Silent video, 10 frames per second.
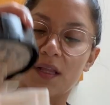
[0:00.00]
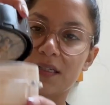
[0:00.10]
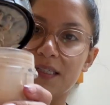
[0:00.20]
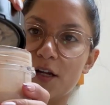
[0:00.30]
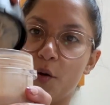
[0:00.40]

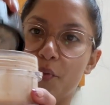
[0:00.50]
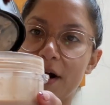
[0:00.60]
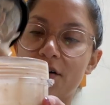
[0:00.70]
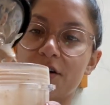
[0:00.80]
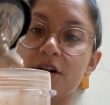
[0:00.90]
It's a little
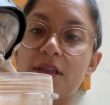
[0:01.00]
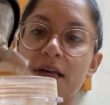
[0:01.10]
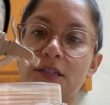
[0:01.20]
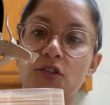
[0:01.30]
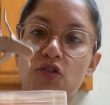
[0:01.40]
browner
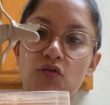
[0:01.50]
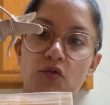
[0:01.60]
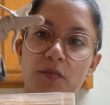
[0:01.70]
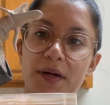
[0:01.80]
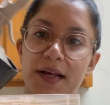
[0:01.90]
than
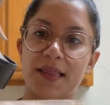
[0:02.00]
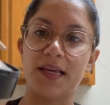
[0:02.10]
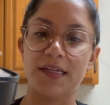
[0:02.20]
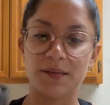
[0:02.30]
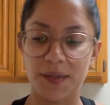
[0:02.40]
usual, but I
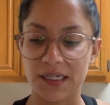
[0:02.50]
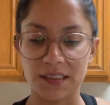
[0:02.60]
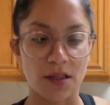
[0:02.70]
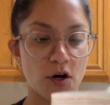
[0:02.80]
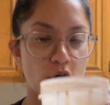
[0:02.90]
think it's because
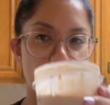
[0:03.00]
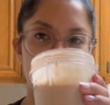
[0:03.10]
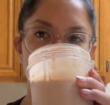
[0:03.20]
of the almond